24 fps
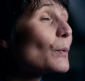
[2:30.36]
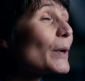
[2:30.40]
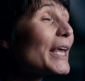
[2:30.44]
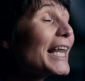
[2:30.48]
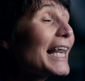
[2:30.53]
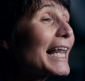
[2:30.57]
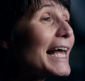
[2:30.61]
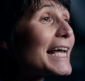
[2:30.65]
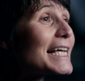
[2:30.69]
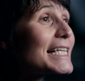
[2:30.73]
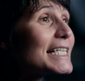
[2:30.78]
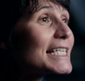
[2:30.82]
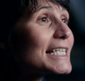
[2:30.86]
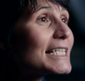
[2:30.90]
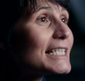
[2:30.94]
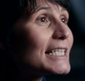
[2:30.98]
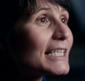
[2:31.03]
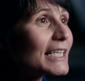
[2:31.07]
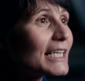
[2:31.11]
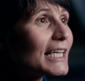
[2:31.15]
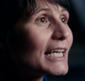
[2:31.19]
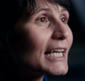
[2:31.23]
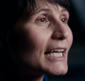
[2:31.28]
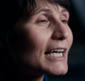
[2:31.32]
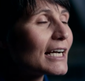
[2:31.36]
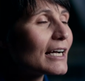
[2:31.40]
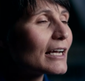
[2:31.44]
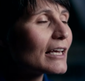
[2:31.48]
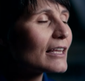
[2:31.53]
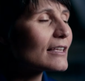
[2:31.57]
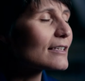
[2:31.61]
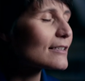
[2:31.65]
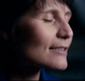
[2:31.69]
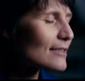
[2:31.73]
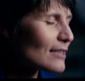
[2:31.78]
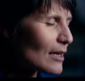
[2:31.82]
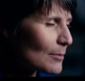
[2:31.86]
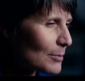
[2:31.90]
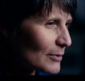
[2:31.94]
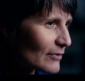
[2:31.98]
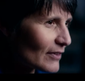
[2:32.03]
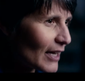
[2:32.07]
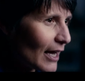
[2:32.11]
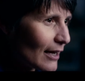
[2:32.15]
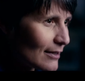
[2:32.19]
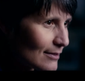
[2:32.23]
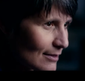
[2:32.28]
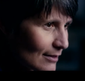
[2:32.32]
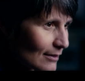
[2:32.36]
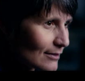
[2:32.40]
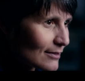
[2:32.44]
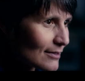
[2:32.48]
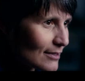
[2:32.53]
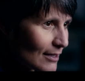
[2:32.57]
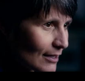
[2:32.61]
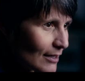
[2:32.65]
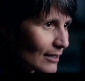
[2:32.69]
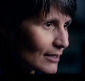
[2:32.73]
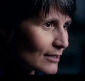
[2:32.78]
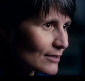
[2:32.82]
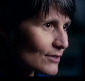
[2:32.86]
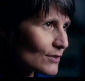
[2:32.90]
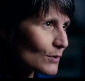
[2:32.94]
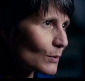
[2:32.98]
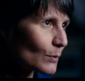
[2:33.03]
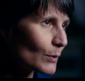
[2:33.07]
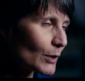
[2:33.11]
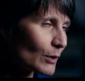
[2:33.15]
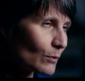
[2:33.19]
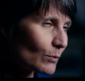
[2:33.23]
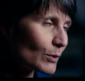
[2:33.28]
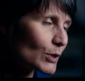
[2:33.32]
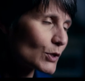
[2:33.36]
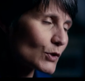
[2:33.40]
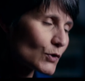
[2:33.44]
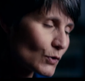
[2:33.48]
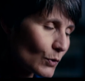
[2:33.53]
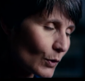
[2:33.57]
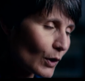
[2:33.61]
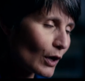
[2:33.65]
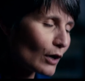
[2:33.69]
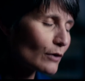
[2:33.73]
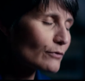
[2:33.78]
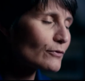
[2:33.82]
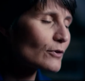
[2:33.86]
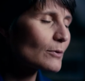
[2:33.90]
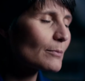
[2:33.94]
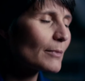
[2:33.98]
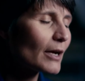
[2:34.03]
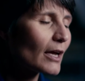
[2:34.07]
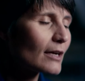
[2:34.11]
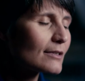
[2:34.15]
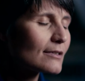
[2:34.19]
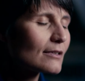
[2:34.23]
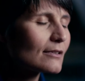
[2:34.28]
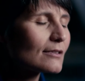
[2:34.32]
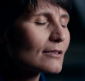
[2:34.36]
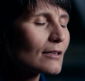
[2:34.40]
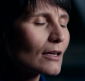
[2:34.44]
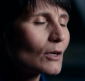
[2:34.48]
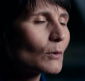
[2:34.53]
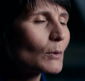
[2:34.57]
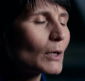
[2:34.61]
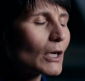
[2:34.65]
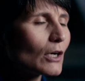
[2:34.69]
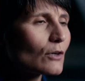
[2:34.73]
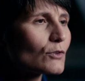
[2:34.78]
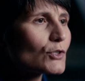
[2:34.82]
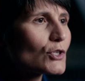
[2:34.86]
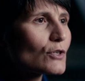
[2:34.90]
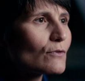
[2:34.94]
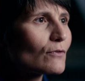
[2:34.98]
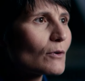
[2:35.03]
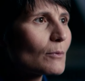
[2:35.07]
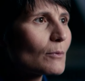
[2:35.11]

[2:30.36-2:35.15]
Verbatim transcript: we landed in, uh, in the steppe of Kazakhstan. So we, we took off from Kazakhstan, we launched